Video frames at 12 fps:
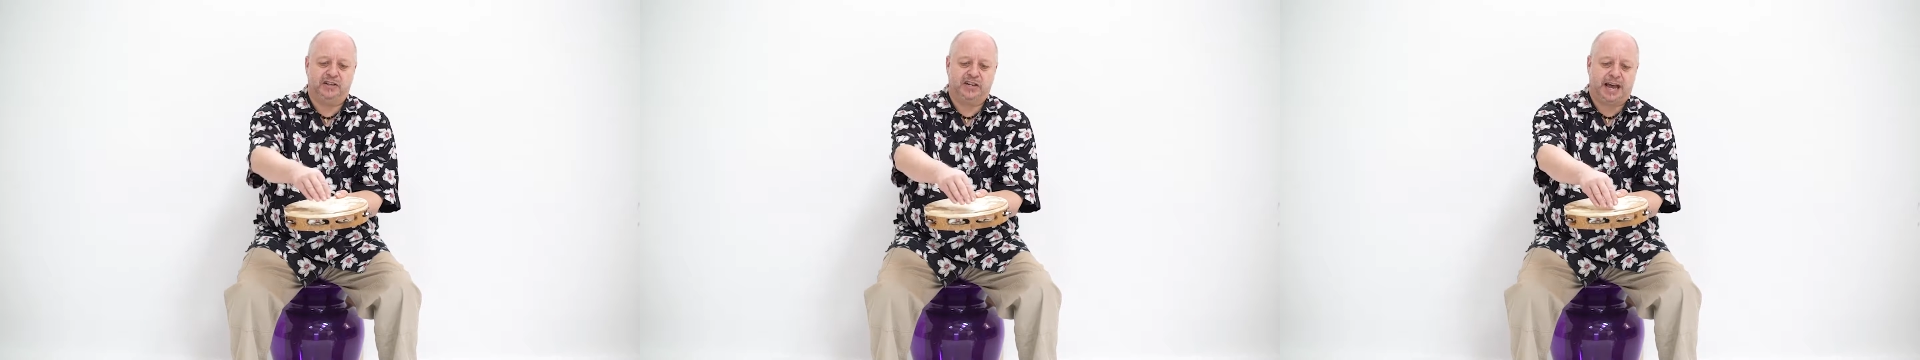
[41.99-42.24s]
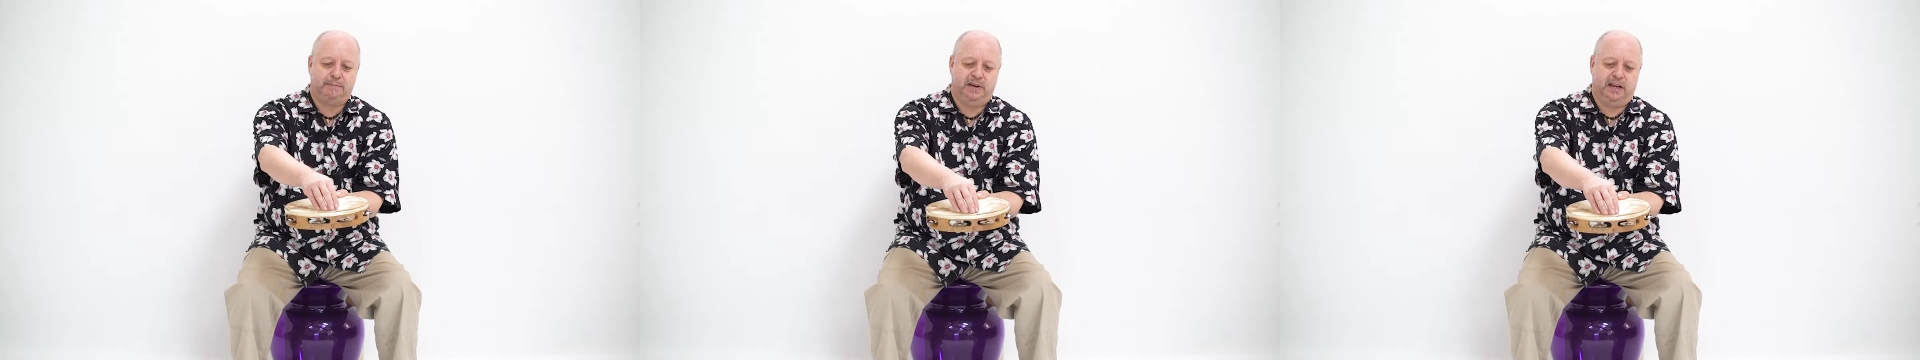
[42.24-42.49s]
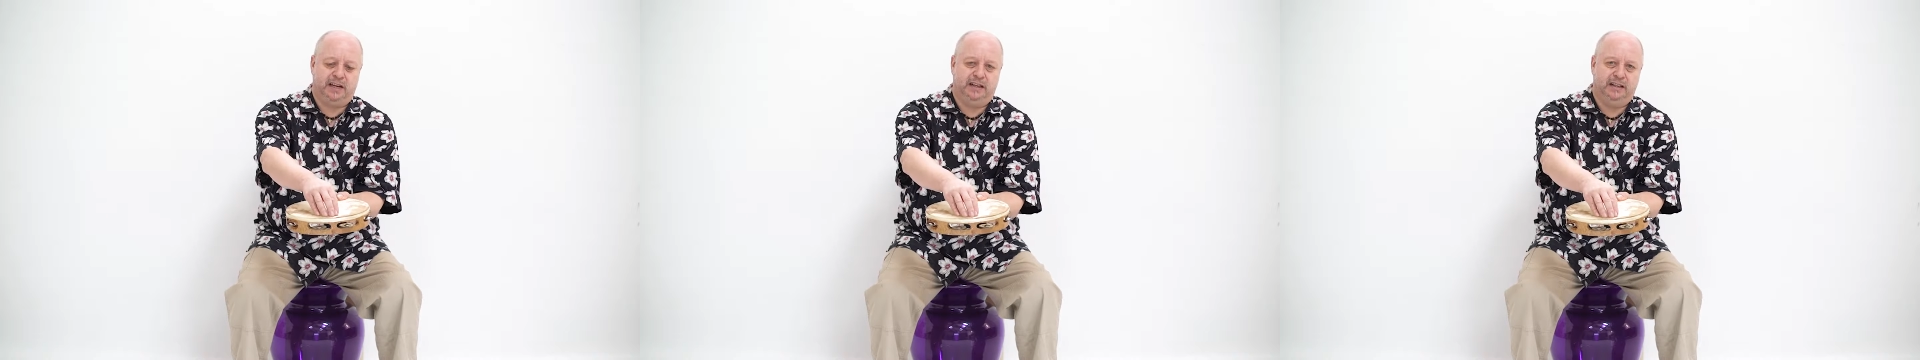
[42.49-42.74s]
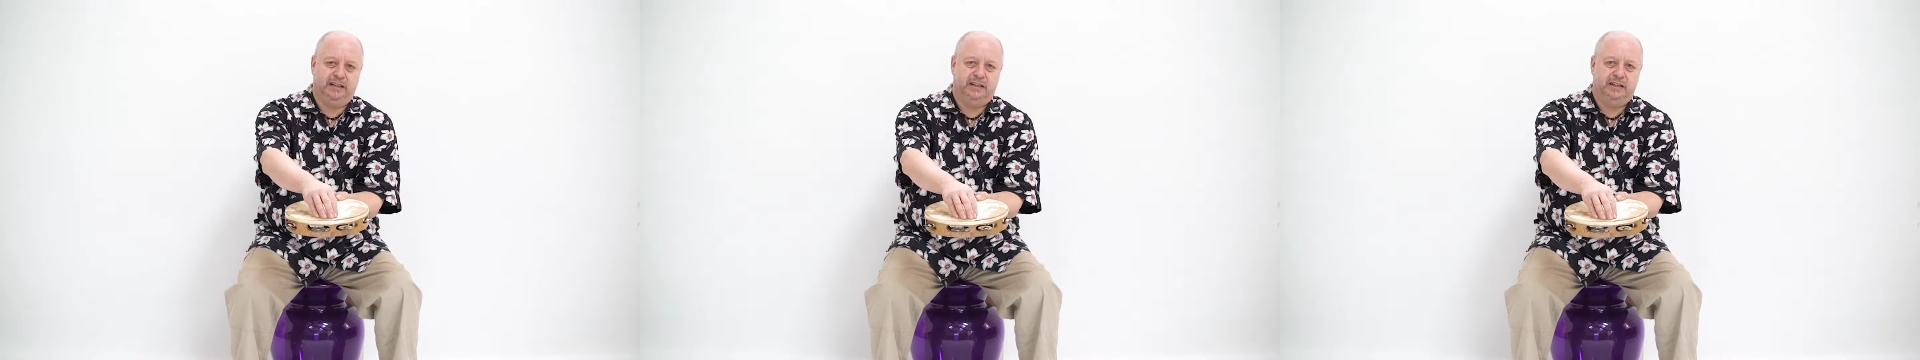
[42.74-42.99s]

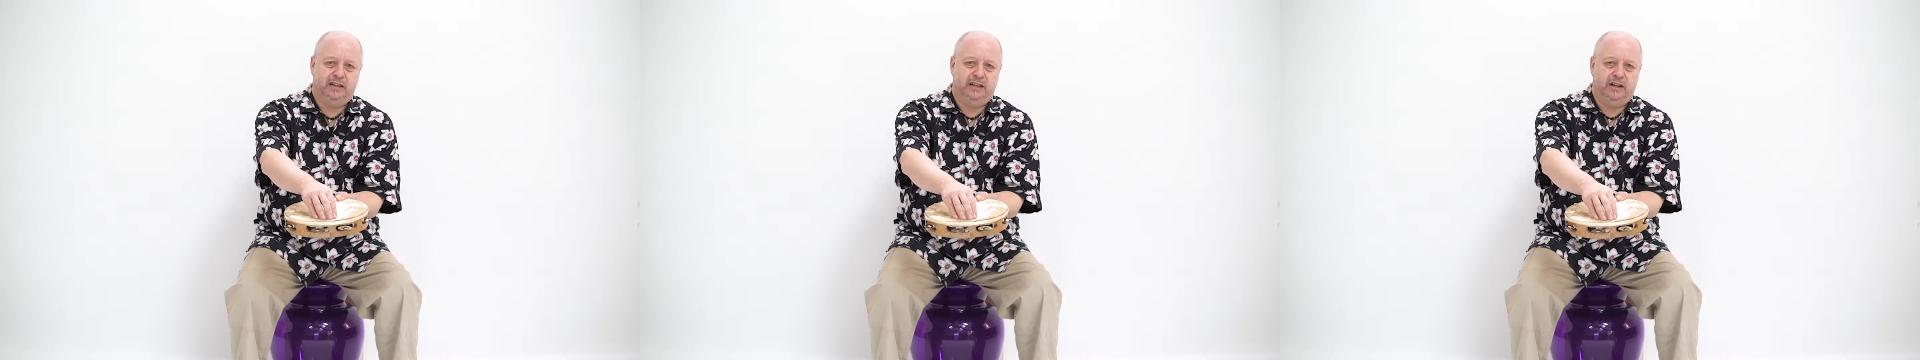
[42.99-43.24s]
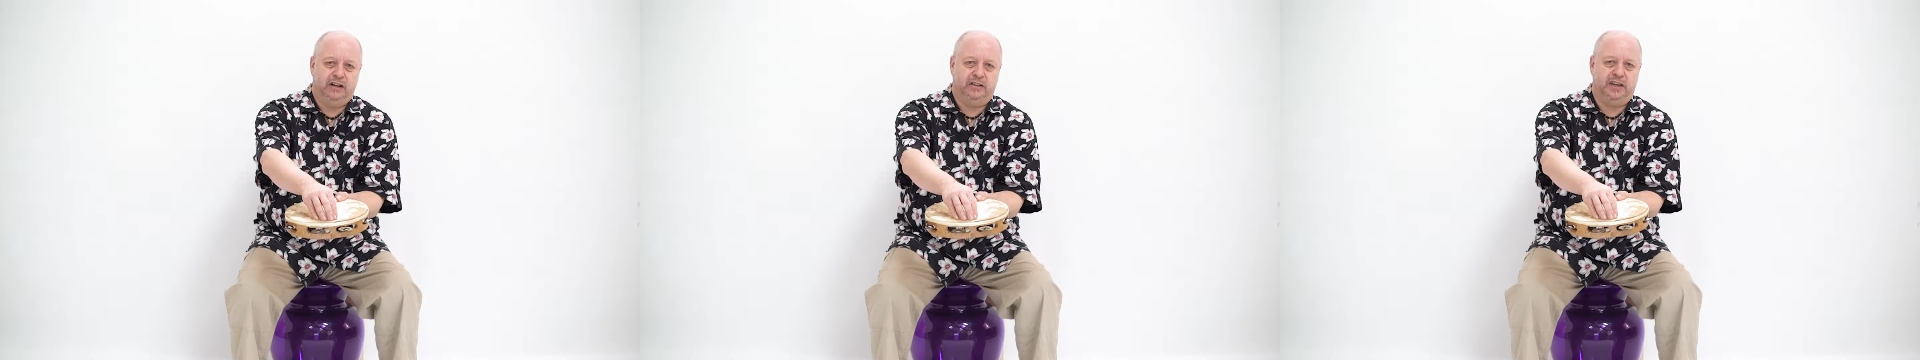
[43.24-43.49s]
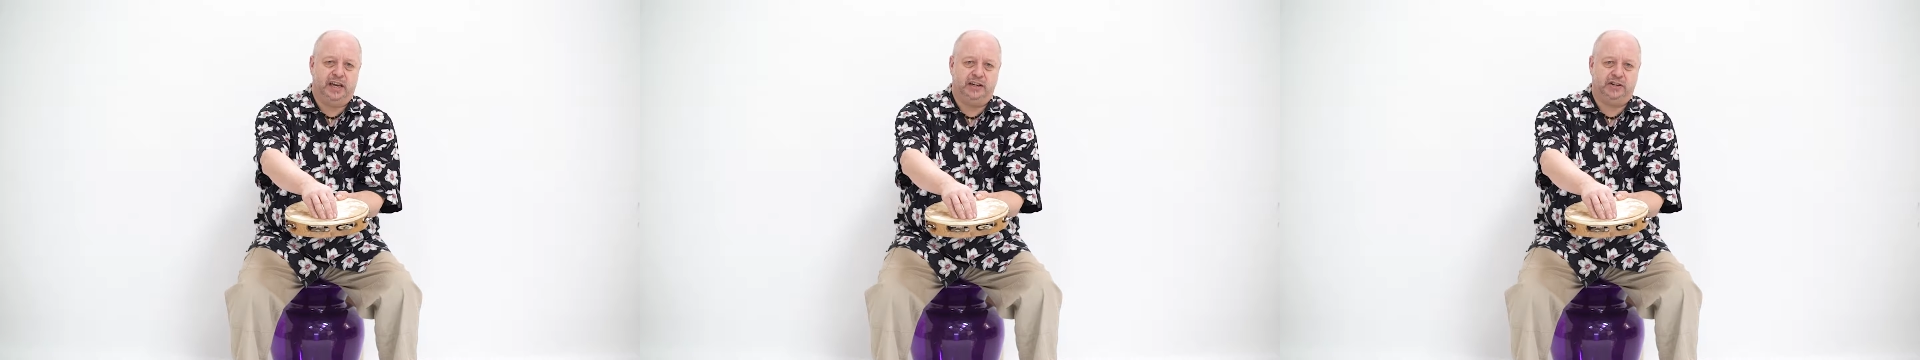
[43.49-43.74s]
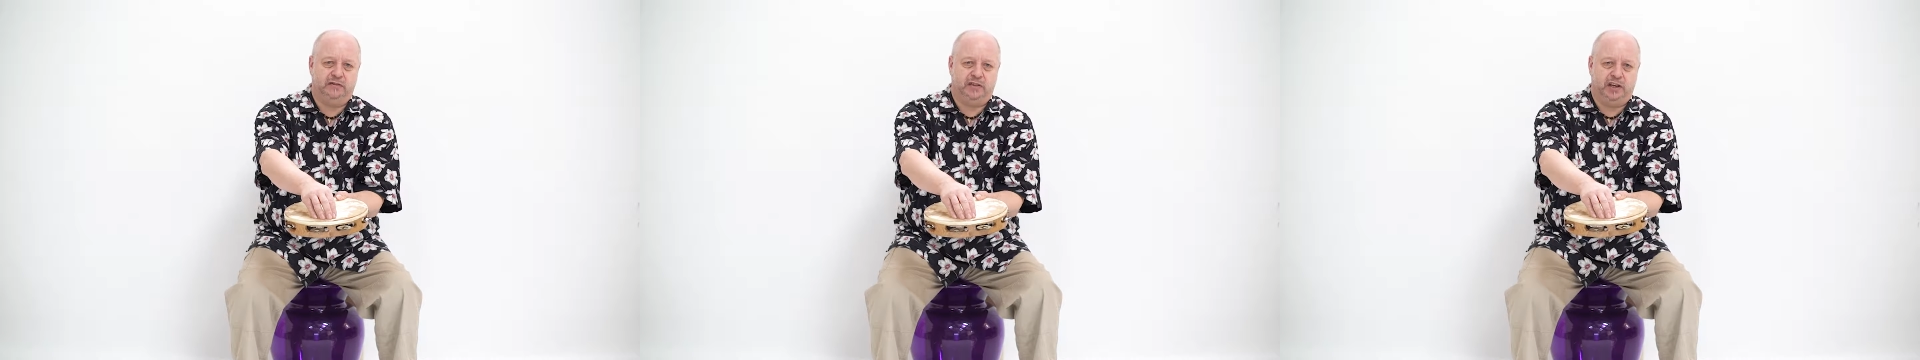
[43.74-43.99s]
tapping at the
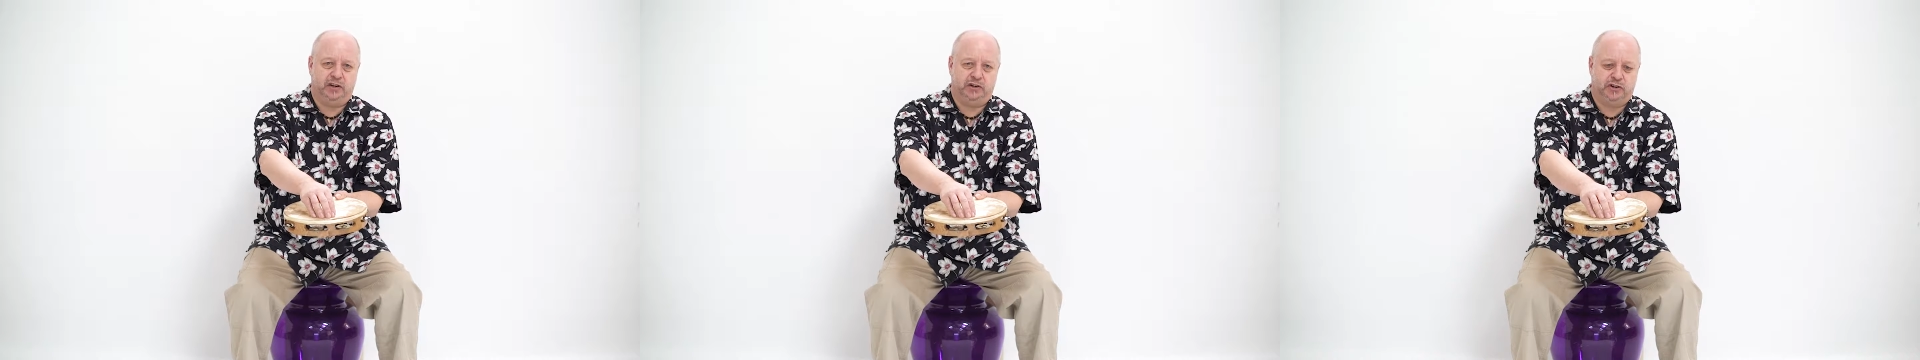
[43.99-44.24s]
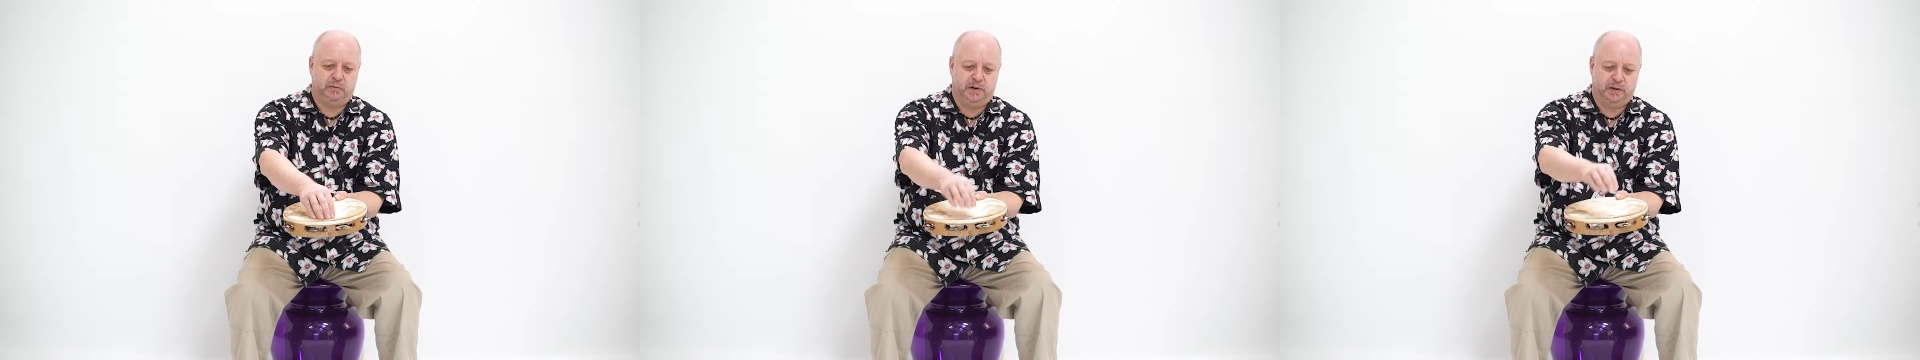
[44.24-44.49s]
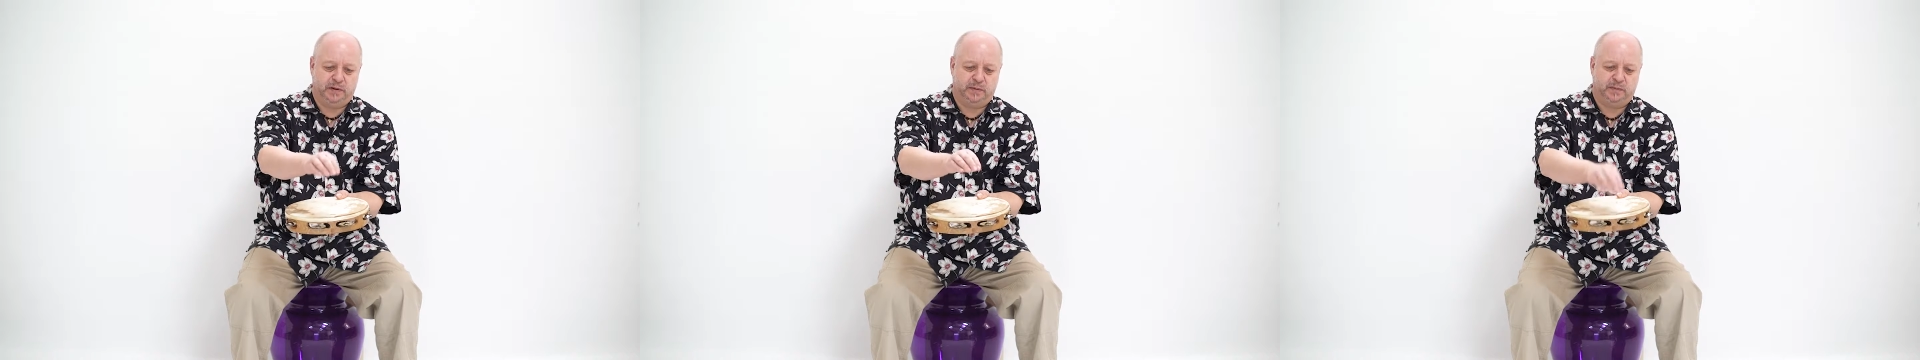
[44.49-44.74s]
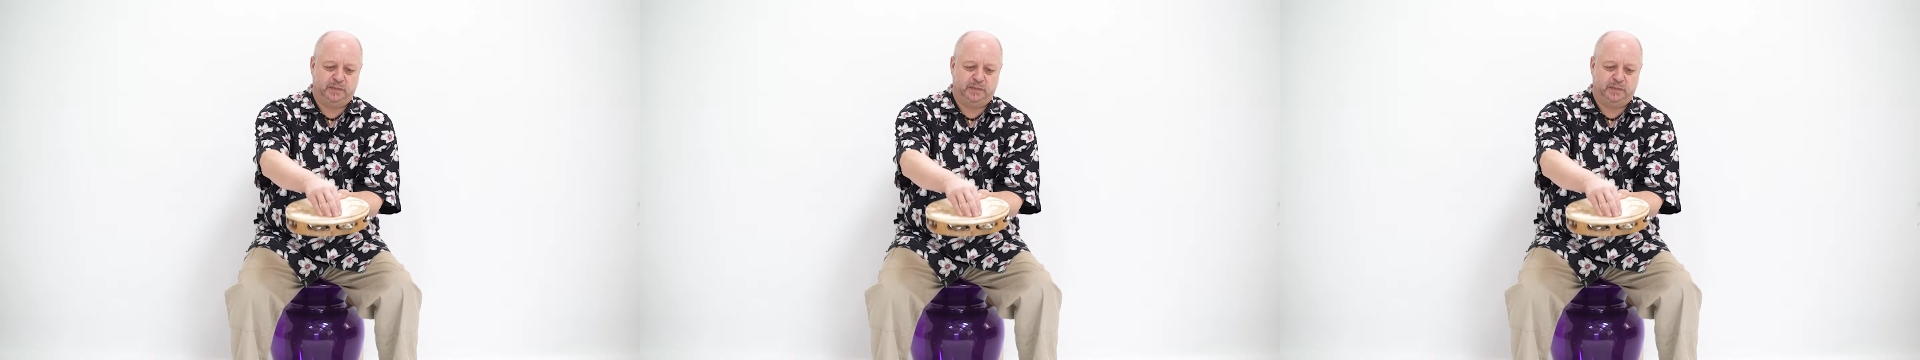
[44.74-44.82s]
edge of the instrument.